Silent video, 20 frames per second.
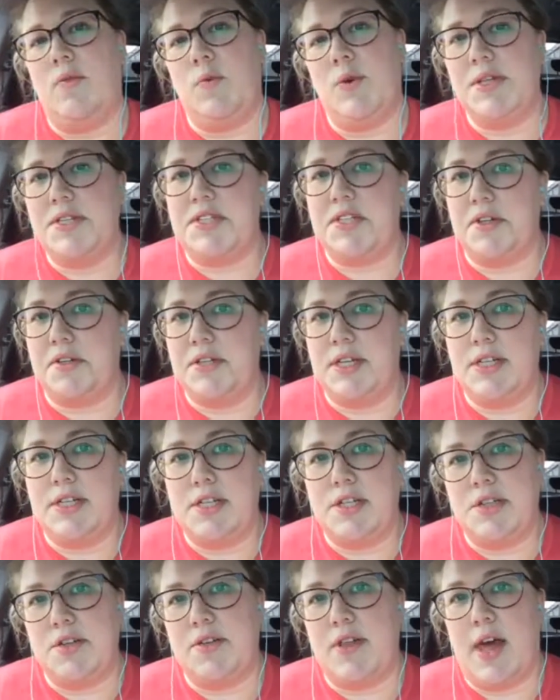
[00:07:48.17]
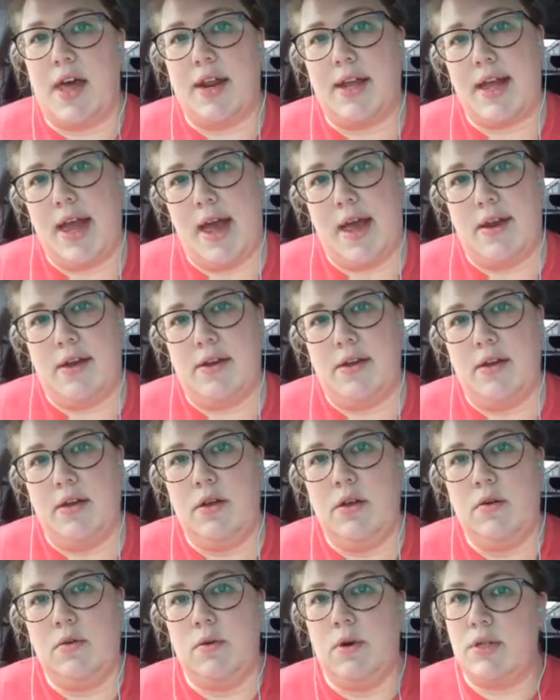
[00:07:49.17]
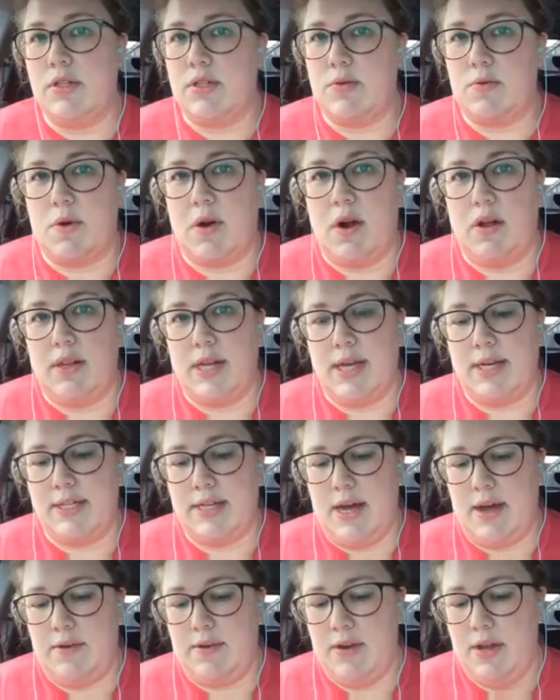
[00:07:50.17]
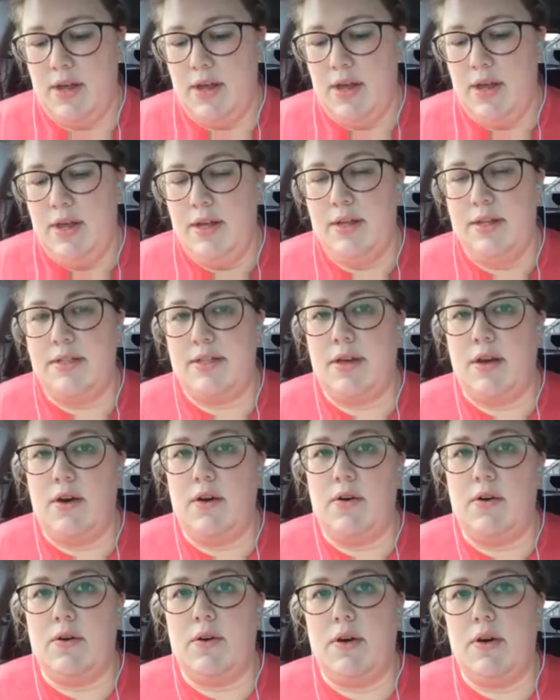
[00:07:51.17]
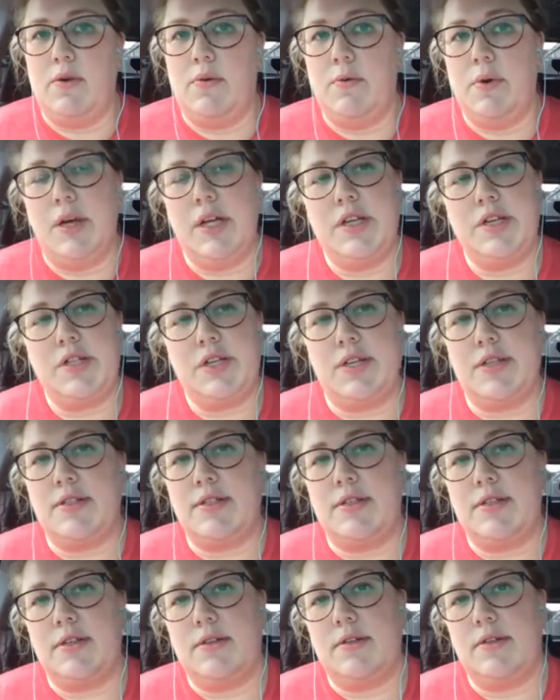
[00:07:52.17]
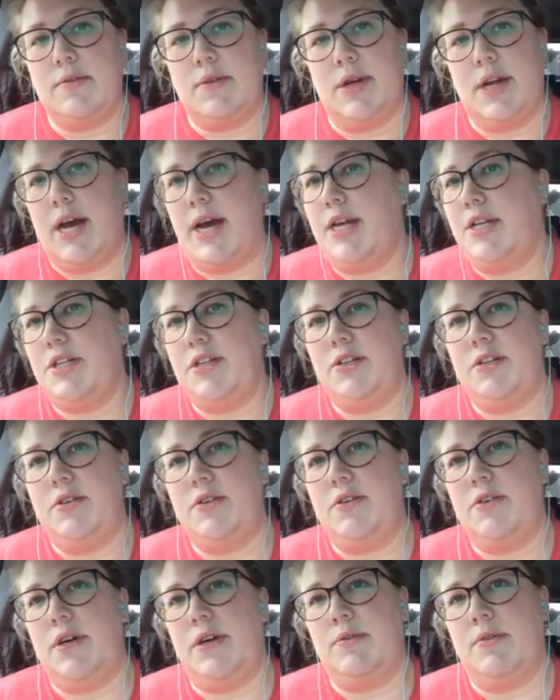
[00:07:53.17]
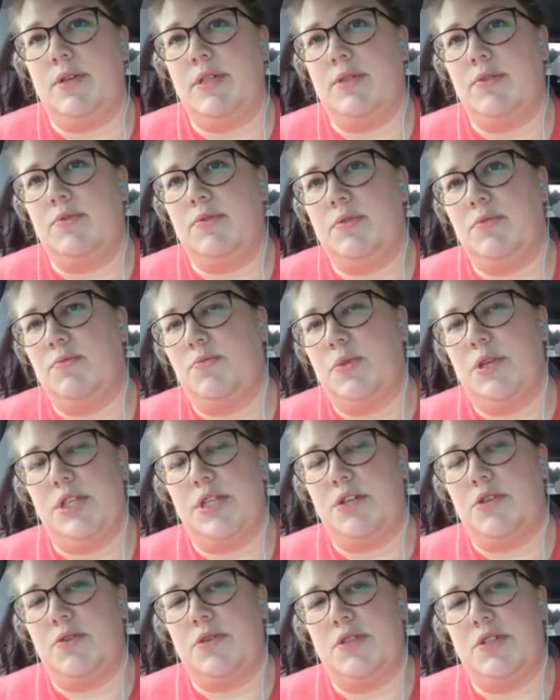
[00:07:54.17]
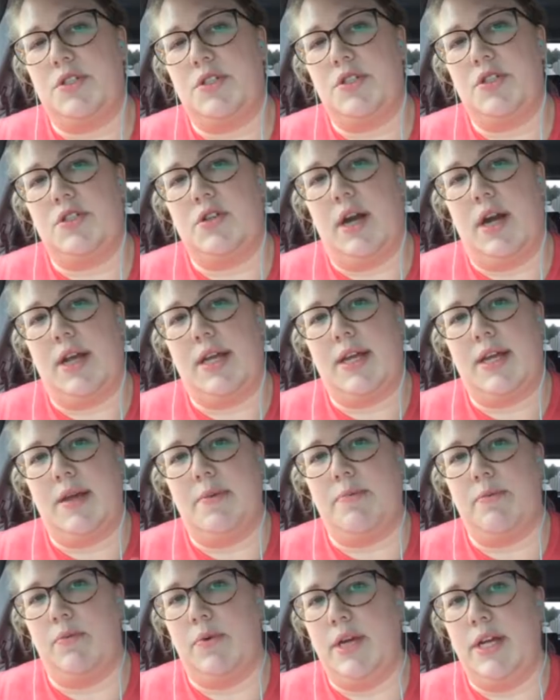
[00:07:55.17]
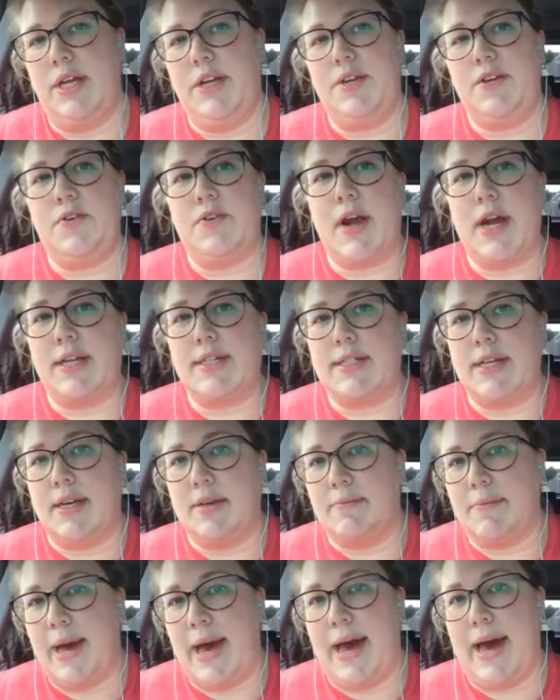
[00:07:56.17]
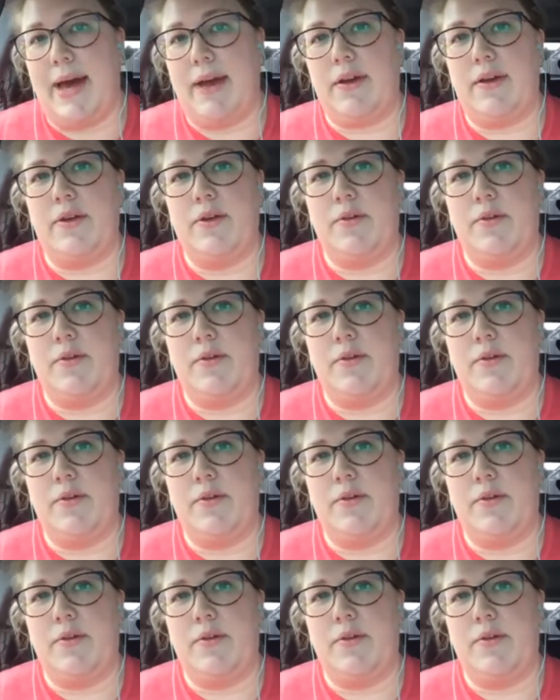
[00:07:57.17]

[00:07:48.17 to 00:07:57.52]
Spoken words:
we still need to do that again once we're all laid down. So what I do and what we do is just try to keep redirecting back.